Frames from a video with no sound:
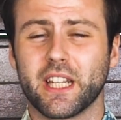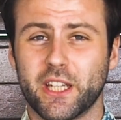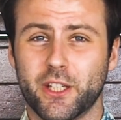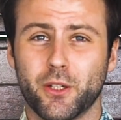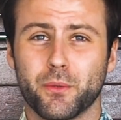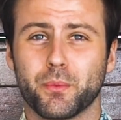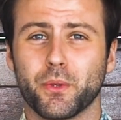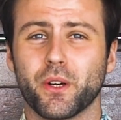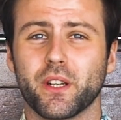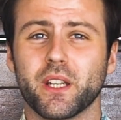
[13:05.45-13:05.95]
in
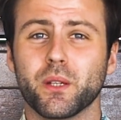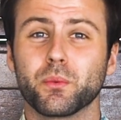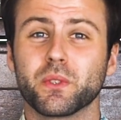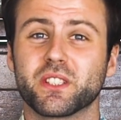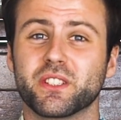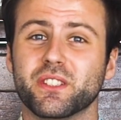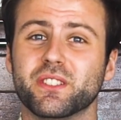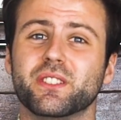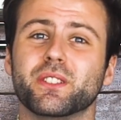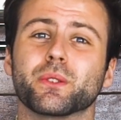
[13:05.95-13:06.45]
your body,
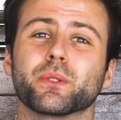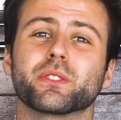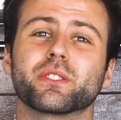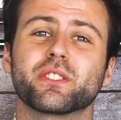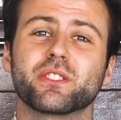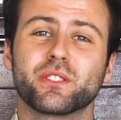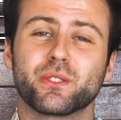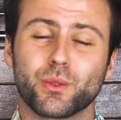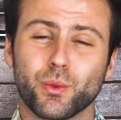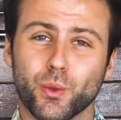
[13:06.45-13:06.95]
which is your
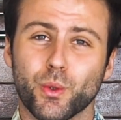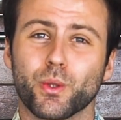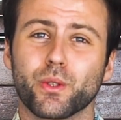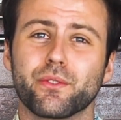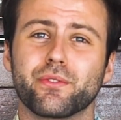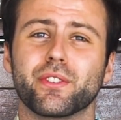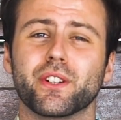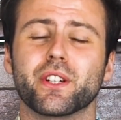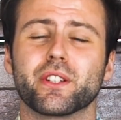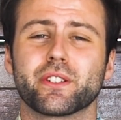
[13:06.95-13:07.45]

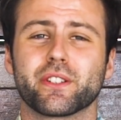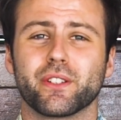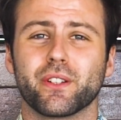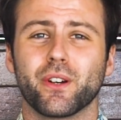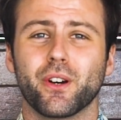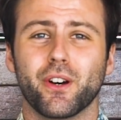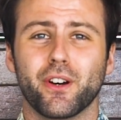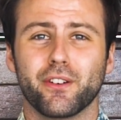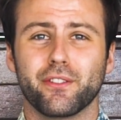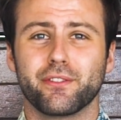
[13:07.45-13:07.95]
stored version
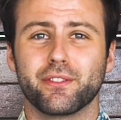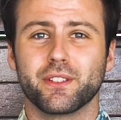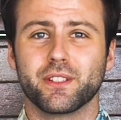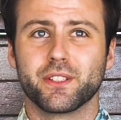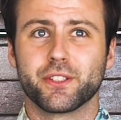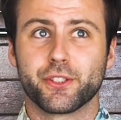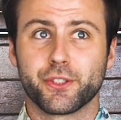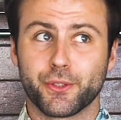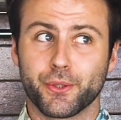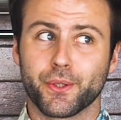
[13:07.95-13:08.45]
of
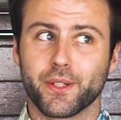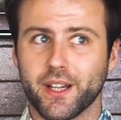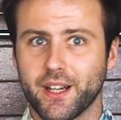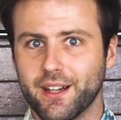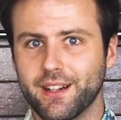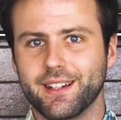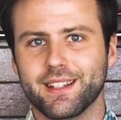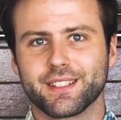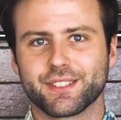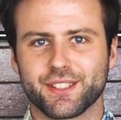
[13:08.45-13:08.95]

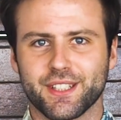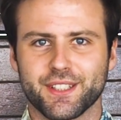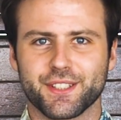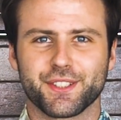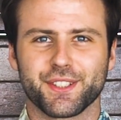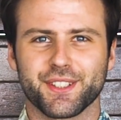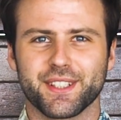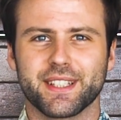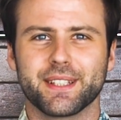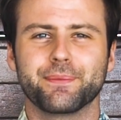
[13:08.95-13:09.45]
sugar,
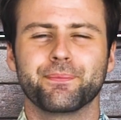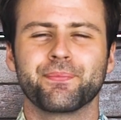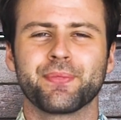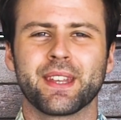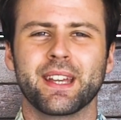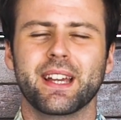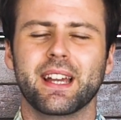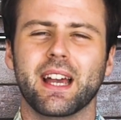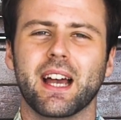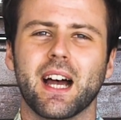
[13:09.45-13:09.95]
essentially,
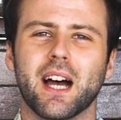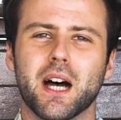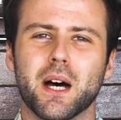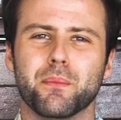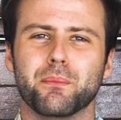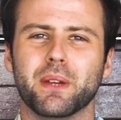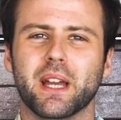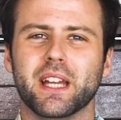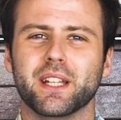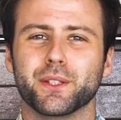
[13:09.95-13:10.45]

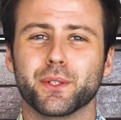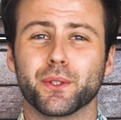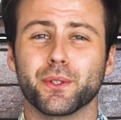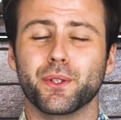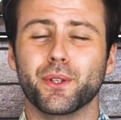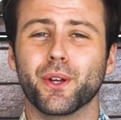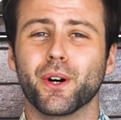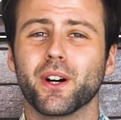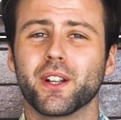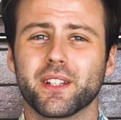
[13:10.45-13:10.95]
and you're
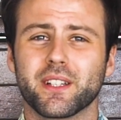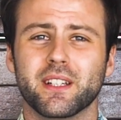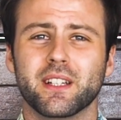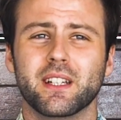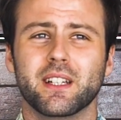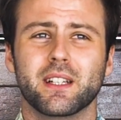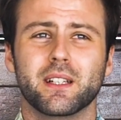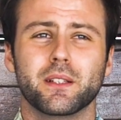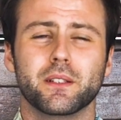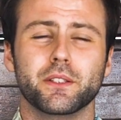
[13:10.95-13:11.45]
not
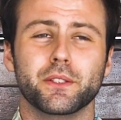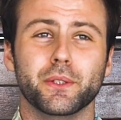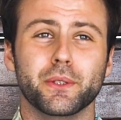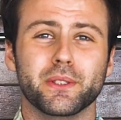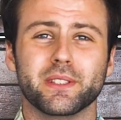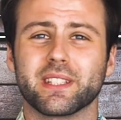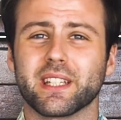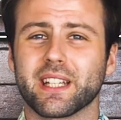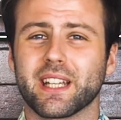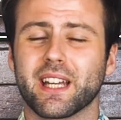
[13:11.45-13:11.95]

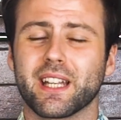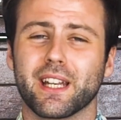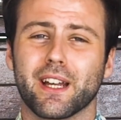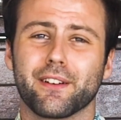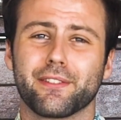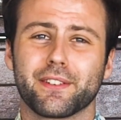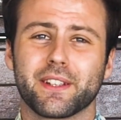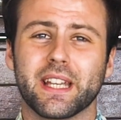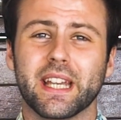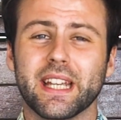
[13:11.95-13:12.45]
using
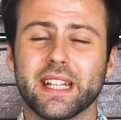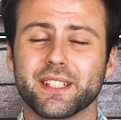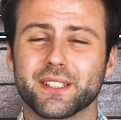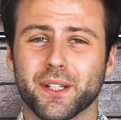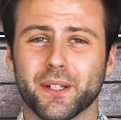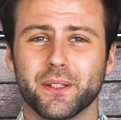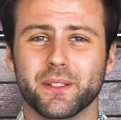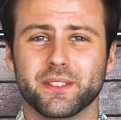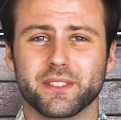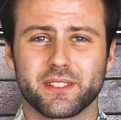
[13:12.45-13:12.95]
enough
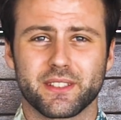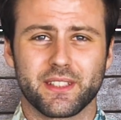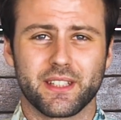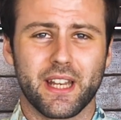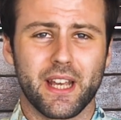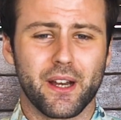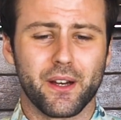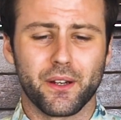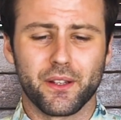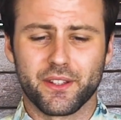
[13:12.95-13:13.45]
ketones.
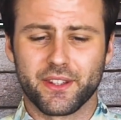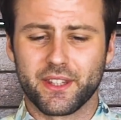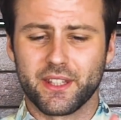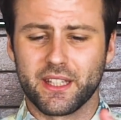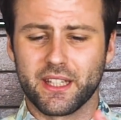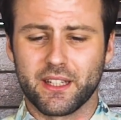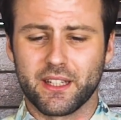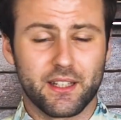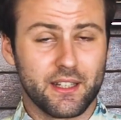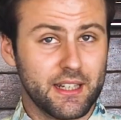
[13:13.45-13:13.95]
Now,
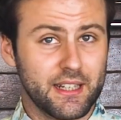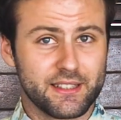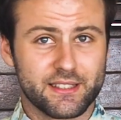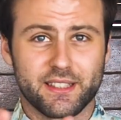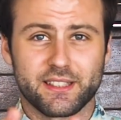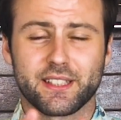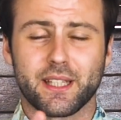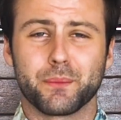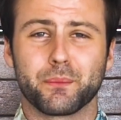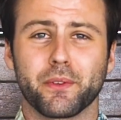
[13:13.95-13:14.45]
as I
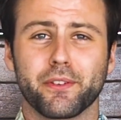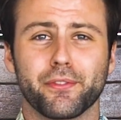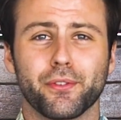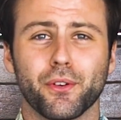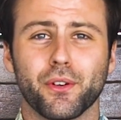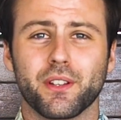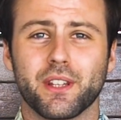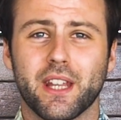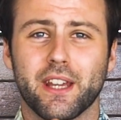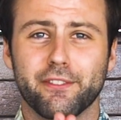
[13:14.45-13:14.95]
said
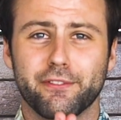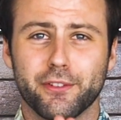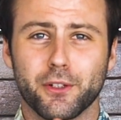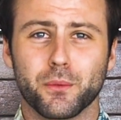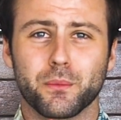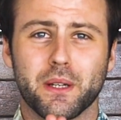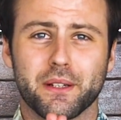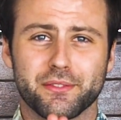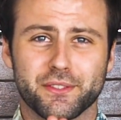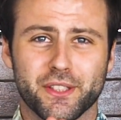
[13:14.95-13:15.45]
before, in that full
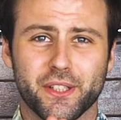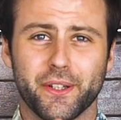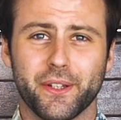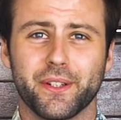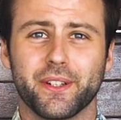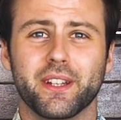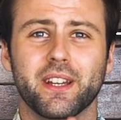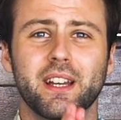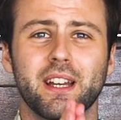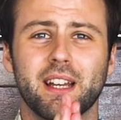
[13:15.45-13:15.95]

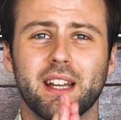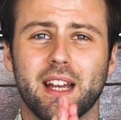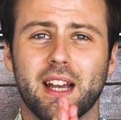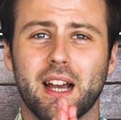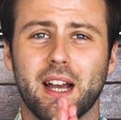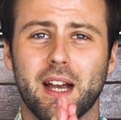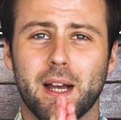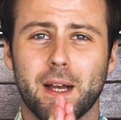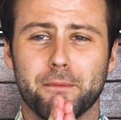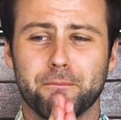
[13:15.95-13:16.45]
maftone
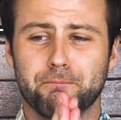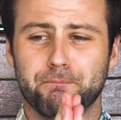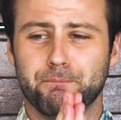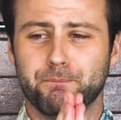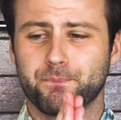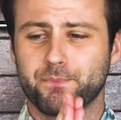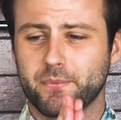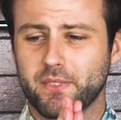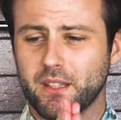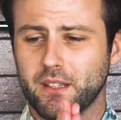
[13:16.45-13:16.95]

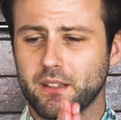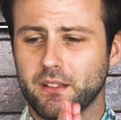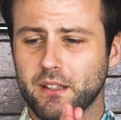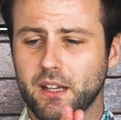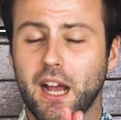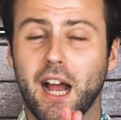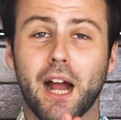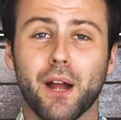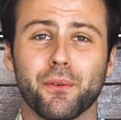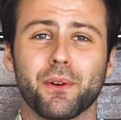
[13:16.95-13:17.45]

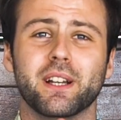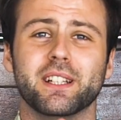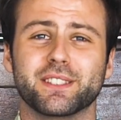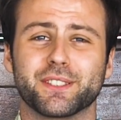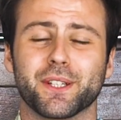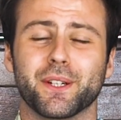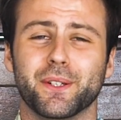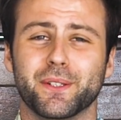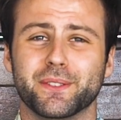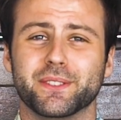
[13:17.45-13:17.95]
heart rate
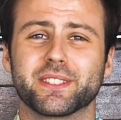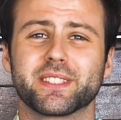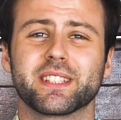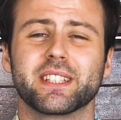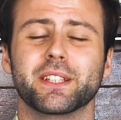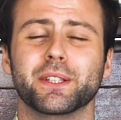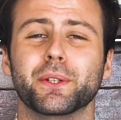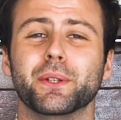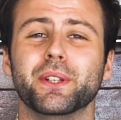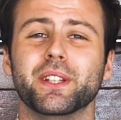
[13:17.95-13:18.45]

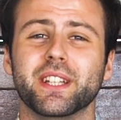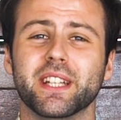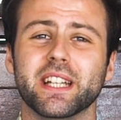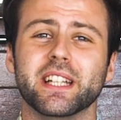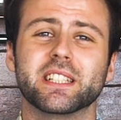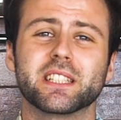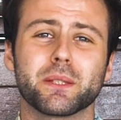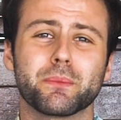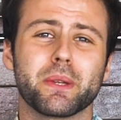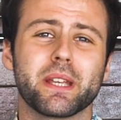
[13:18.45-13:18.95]
zones, you
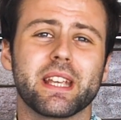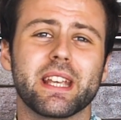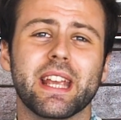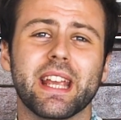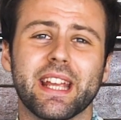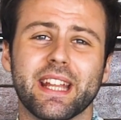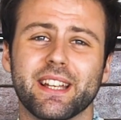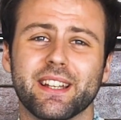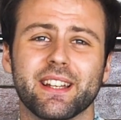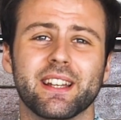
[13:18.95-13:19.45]
need to be
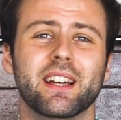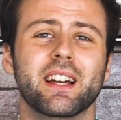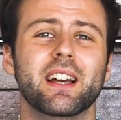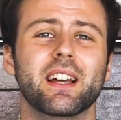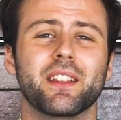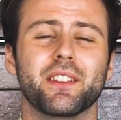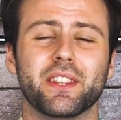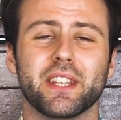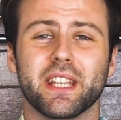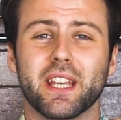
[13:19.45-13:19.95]
in
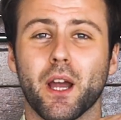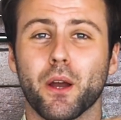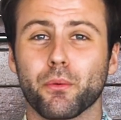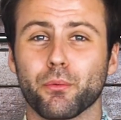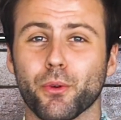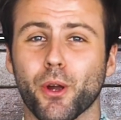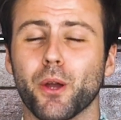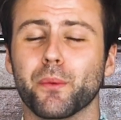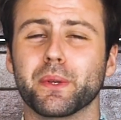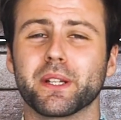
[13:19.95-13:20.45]
the
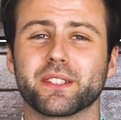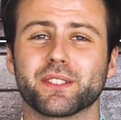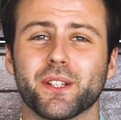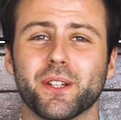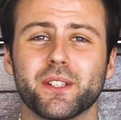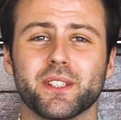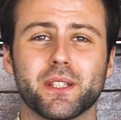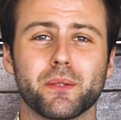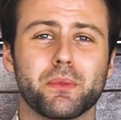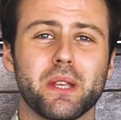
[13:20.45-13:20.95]
aerobic
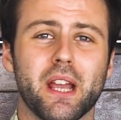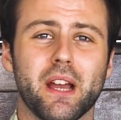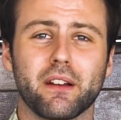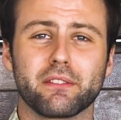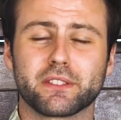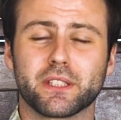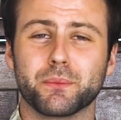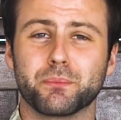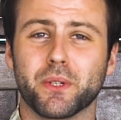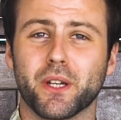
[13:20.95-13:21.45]
zone to be able
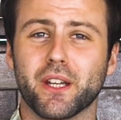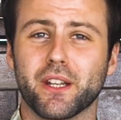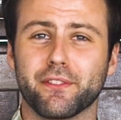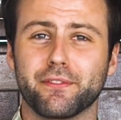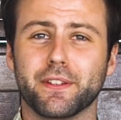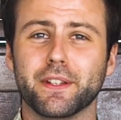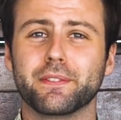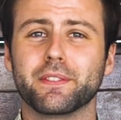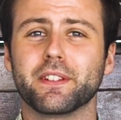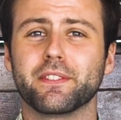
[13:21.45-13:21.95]
to burn a
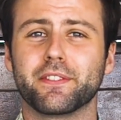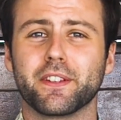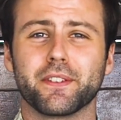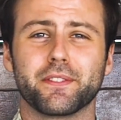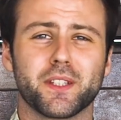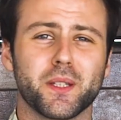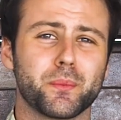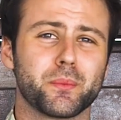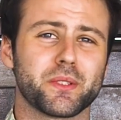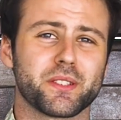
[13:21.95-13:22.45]

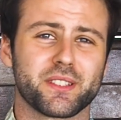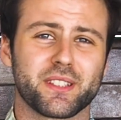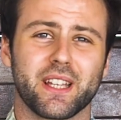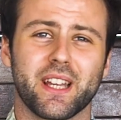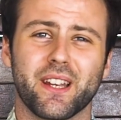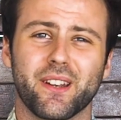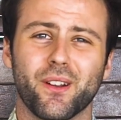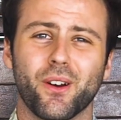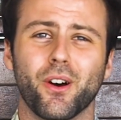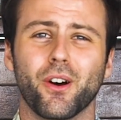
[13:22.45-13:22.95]

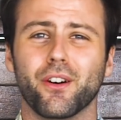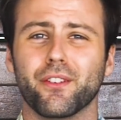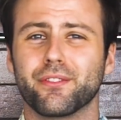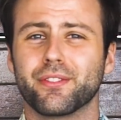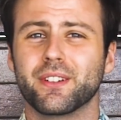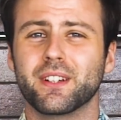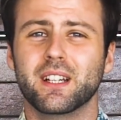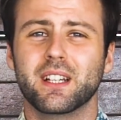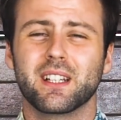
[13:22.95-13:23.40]
50-50% of